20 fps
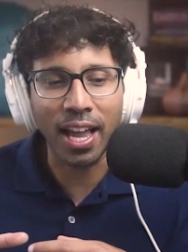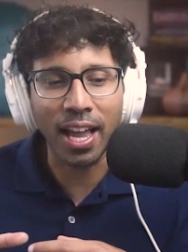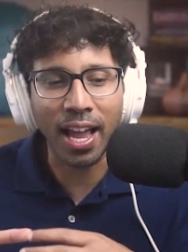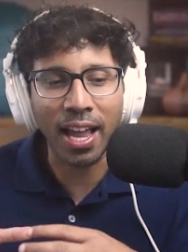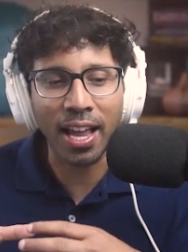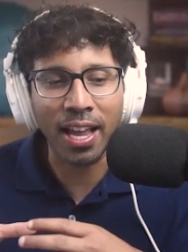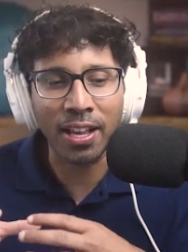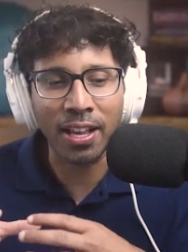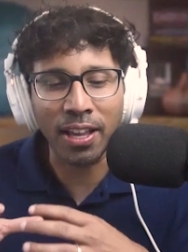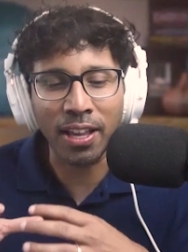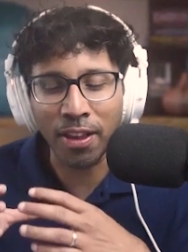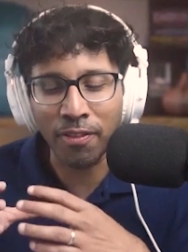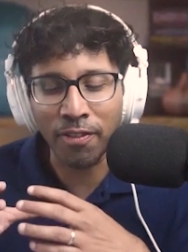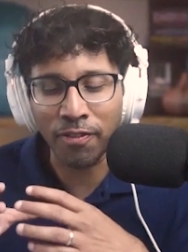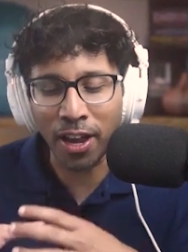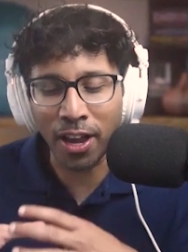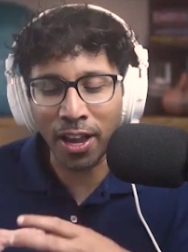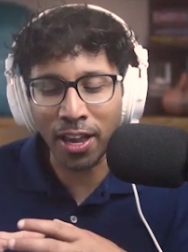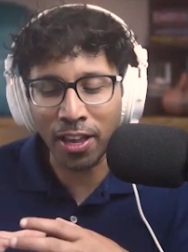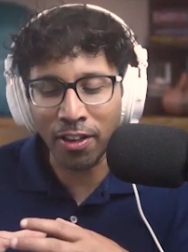
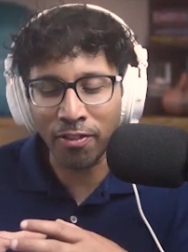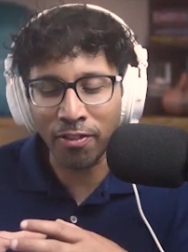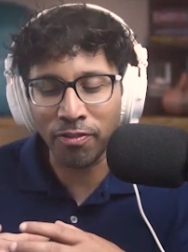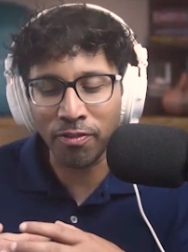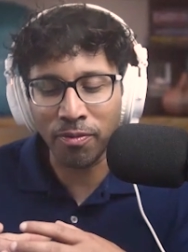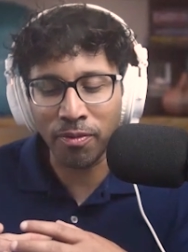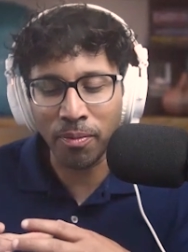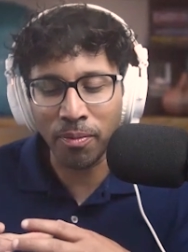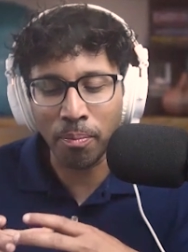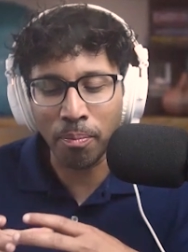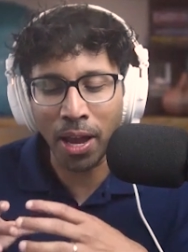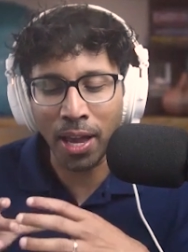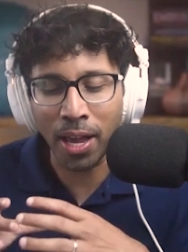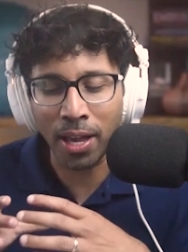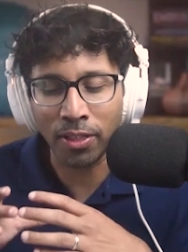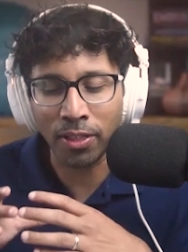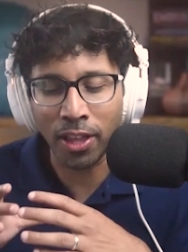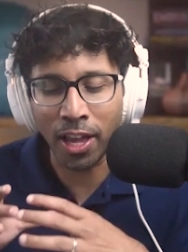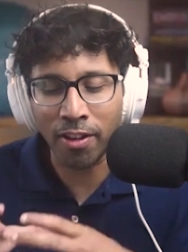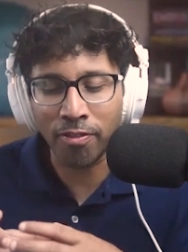if my
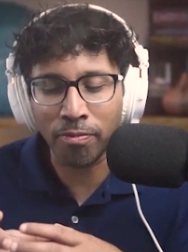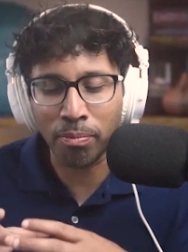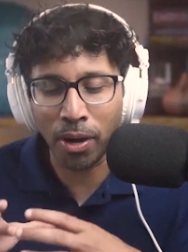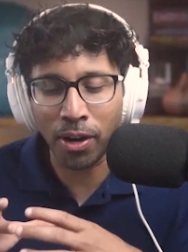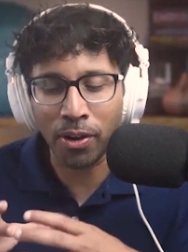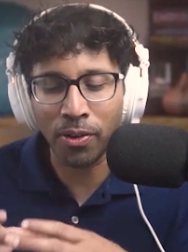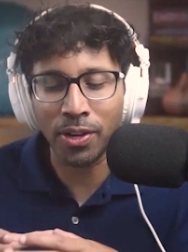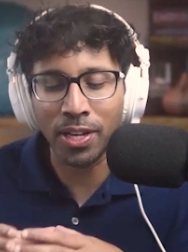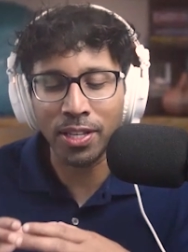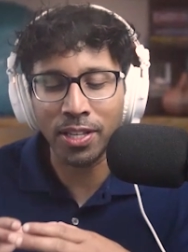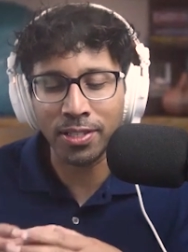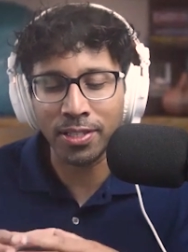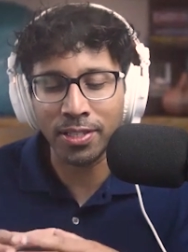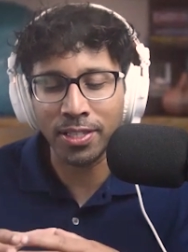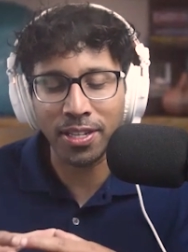life priorities and